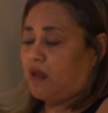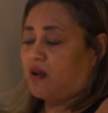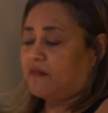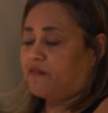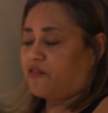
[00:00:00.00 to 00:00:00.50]

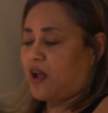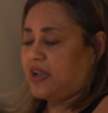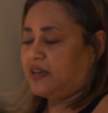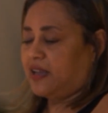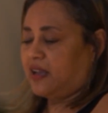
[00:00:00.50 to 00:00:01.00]
On
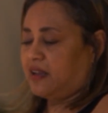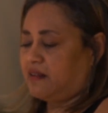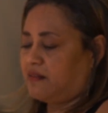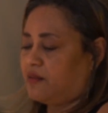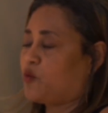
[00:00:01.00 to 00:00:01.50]

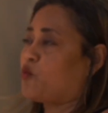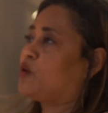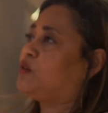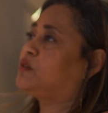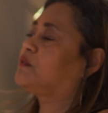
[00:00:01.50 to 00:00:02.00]
Friday, the
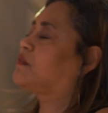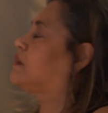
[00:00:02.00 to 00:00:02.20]
world